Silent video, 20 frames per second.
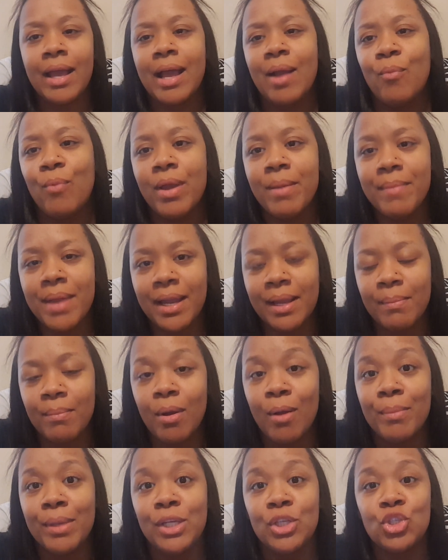I went back and
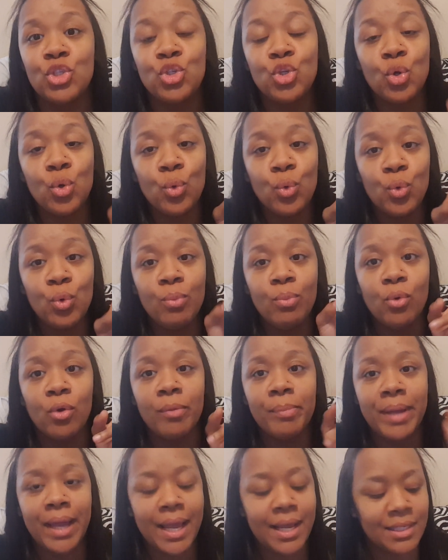bought me 2
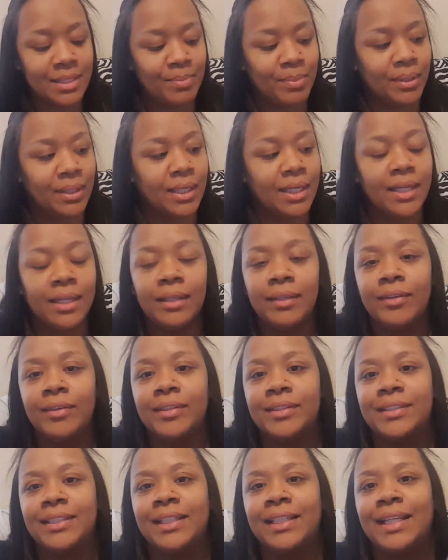more packs, but the
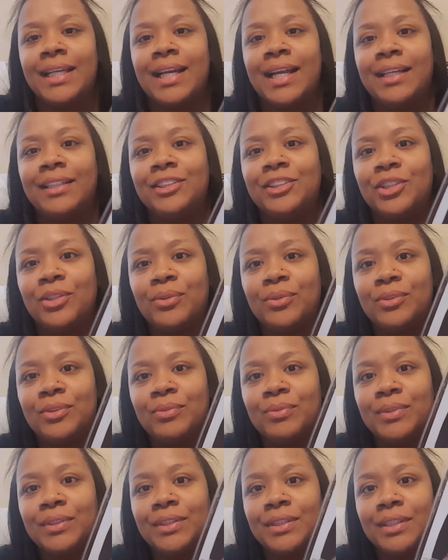colors that I
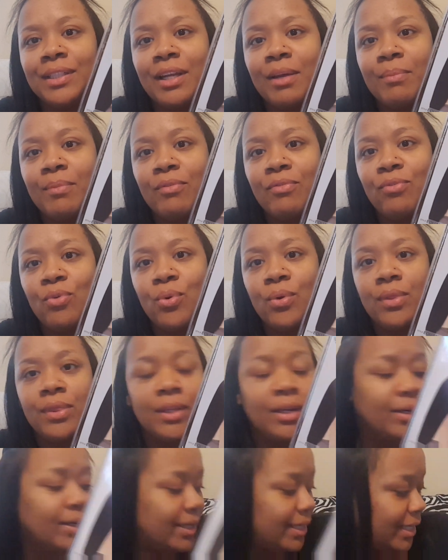chose was a number
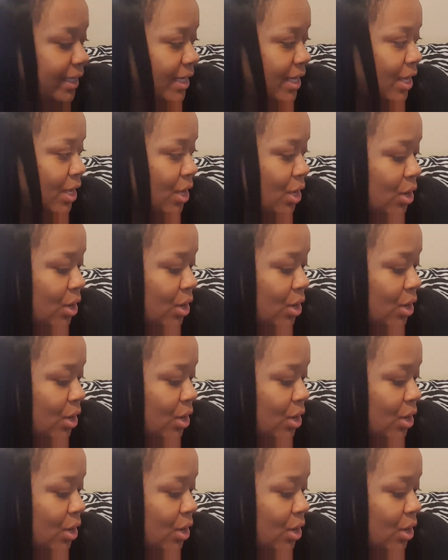430.